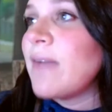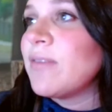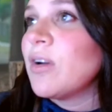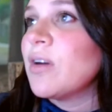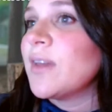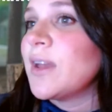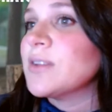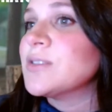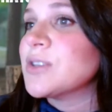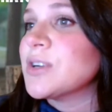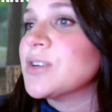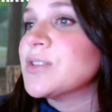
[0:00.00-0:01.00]
all the
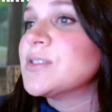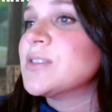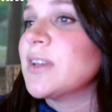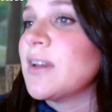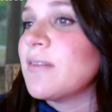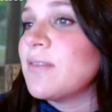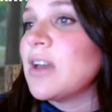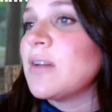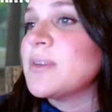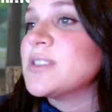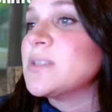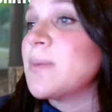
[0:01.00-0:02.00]
answers to give them.
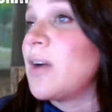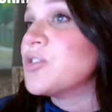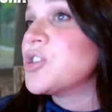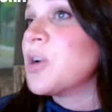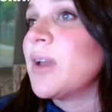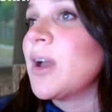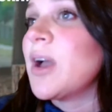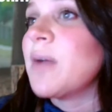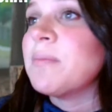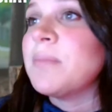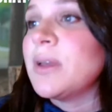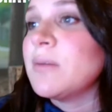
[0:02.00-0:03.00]
It's about showing
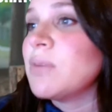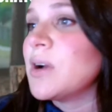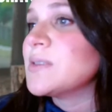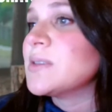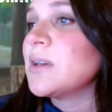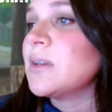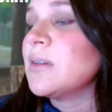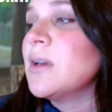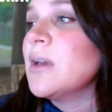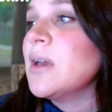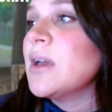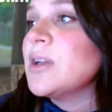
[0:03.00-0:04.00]
up, being present,
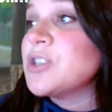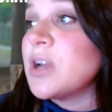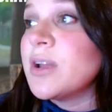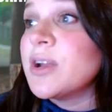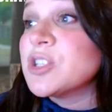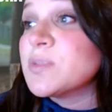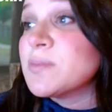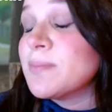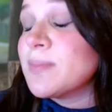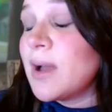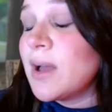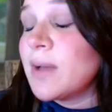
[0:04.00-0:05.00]
sharing your
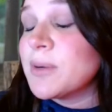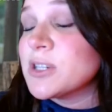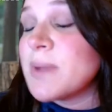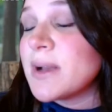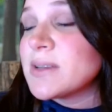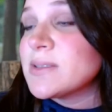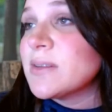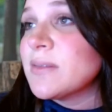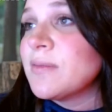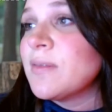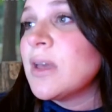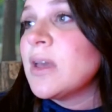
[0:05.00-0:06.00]

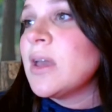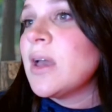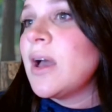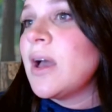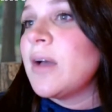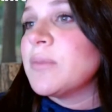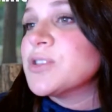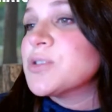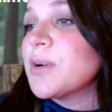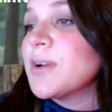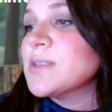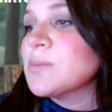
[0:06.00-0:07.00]
perspective. Your
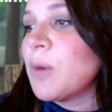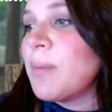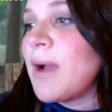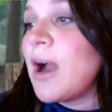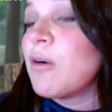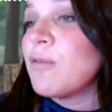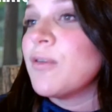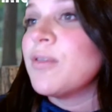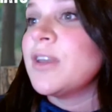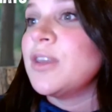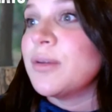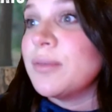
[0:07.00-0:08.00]
story is more powerful
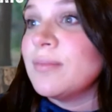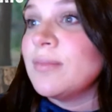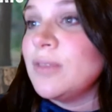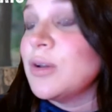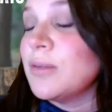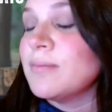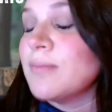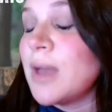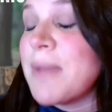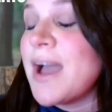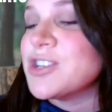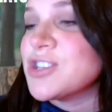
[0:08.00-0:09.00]
than you can
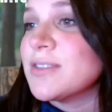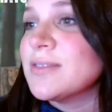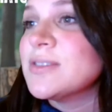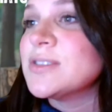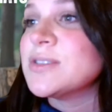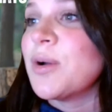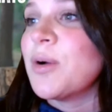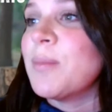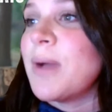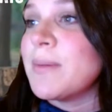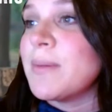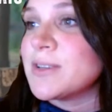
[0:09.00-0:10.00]
imagine. So
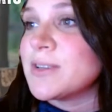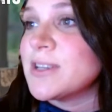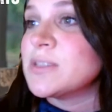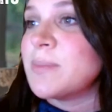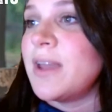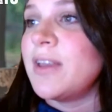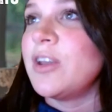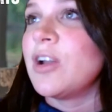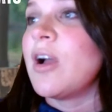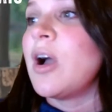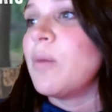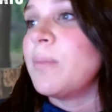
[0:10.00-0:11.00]
by participating, you're
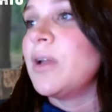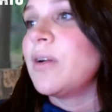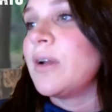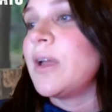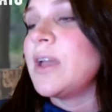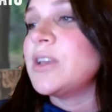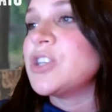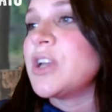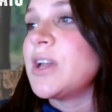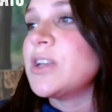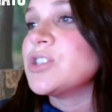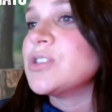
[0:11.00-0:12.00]
helping create
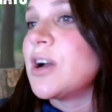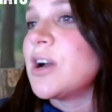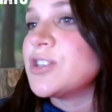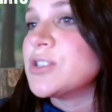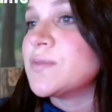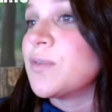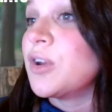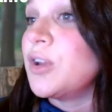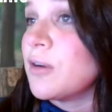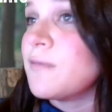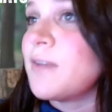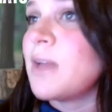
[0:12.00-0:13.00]
change, not just for
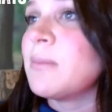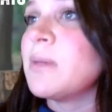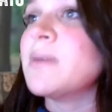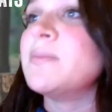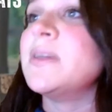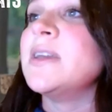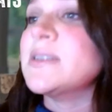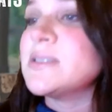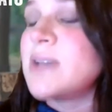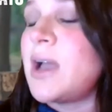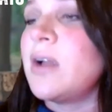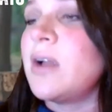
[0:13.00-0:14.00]
your family, but the
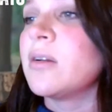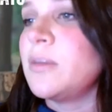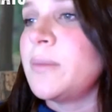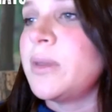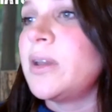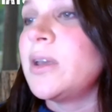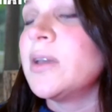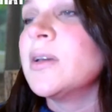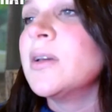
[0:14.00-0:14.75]
entire community.